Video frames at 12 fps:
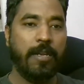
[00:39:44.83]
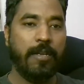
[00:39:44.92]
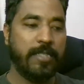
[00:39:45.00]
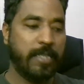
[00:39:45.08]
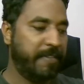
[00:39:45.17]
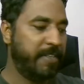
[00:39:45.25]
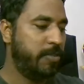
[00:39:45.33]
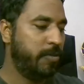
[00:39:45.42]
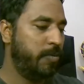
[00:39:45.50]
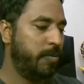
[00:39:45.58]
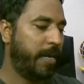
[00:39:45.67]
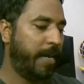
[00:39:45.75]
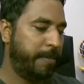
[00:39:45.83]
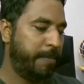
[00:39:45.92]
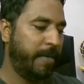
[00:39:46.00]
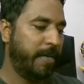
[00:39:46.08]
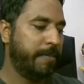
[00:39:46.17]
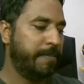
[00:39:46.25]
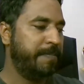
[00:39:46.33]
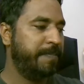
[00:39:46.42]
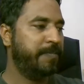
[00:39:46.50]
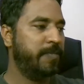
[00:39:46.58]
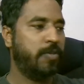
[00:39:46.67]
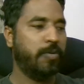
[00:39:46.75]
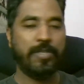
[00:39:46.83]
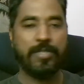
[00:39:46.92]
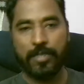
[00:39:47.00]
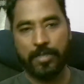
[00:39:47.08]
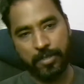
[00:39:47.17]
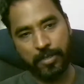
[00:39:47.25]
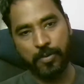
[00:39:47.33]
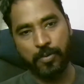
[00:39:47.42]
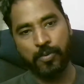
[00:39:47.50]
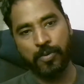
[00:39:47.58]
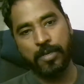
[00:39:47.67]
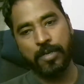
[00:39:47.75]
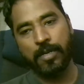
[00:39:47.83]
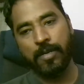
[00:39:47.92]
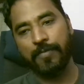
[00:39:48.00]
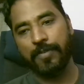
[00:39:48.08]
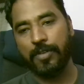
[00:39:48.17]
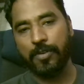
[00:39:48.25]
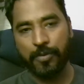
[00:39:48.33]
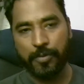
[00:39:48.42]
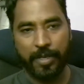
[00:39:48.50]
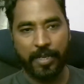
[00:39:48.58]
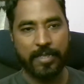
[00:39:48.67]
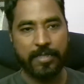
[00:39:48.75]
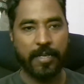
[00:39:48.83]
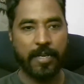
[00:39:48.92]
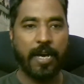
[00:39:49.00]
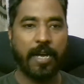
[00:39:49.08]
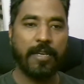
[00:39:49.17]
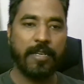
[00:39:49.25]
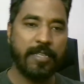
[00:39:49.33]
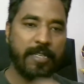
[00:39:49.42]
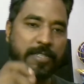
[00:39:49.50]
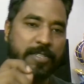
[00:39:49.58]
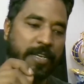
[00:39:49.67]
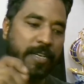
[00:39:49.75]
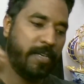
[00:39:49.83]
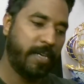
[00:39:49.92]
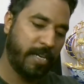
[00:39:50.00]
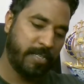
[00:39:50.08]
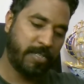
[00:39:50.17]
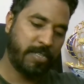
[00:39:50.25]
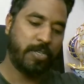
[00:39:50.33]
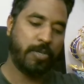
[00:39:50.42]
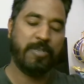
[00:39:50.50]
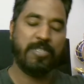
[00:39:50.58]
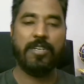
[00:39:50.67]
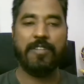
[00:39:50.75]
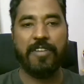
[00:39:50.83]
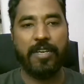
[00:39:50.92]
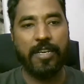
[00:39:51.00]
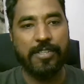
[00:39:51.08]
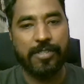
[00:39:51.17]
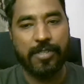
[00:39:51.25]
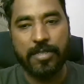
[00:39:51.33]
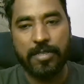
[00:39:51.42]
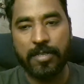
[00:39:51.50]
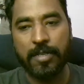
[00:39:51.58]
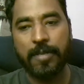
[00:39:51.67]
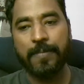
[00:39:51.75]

7 to 8 p.m., to assist you with your queries regarding testing, ISTQB certifications.